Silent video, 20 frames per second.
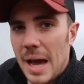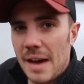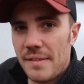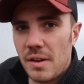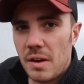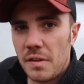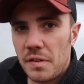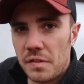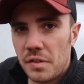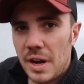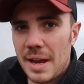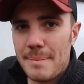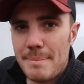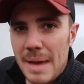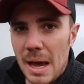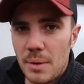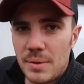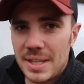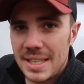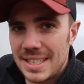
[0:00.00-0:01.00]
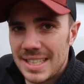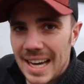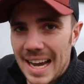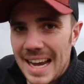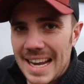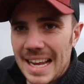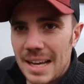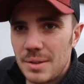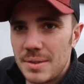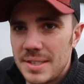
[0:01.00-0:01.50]
have our frame mounted
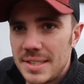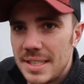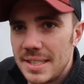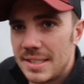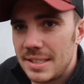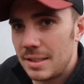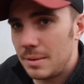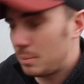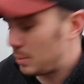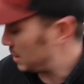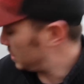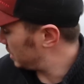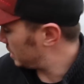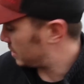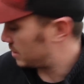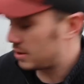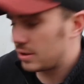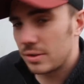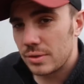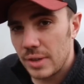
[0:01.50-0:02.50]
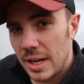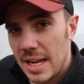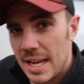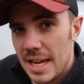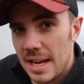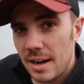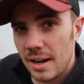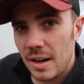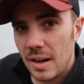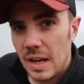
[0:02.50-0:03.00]
tie down system, which is right
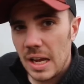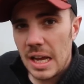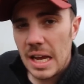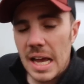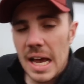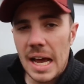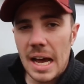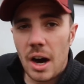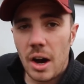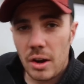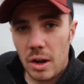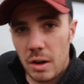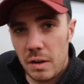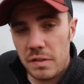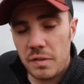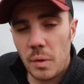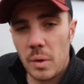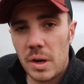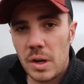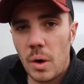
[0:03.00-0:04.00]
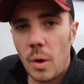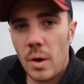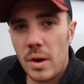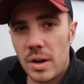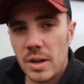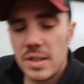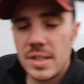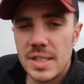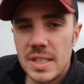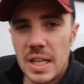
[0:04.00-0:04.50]
here on all 4
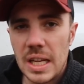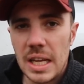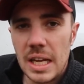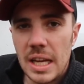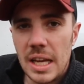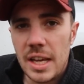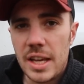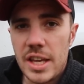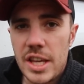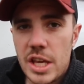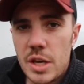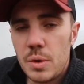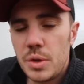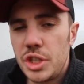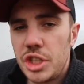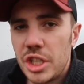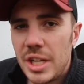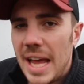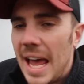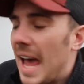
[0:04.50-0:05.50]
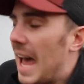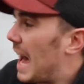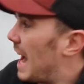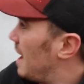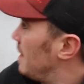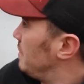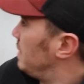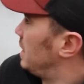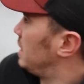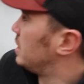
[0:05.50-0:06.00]
corners, you should
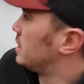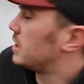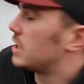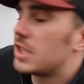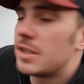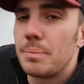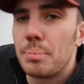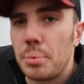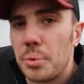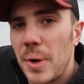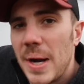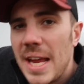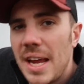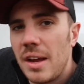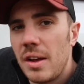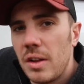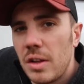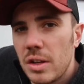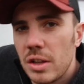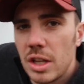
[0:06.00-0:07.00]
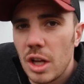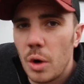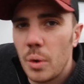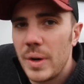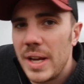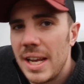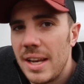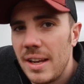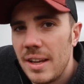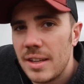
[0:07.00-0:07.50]
have spring
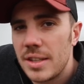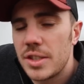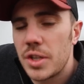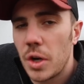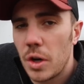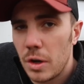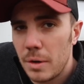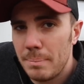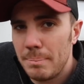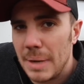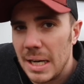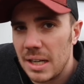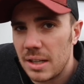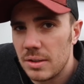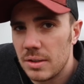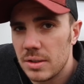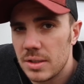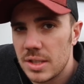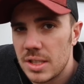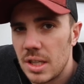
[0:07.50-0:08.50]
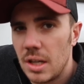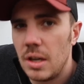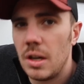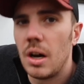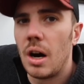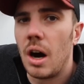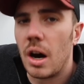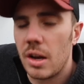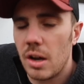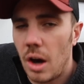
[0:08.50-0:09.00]
loaded turnbuckles
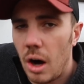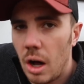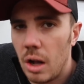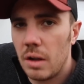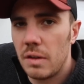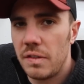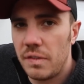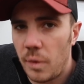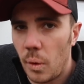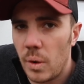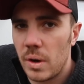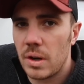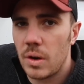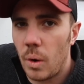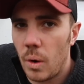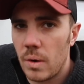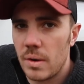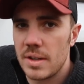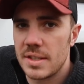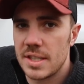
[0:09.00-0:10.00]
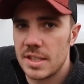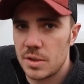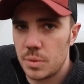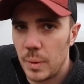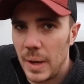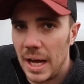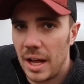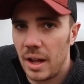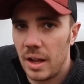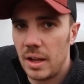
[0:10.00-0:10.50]
on all 4 corners as
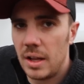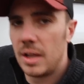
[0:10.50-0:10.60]
well,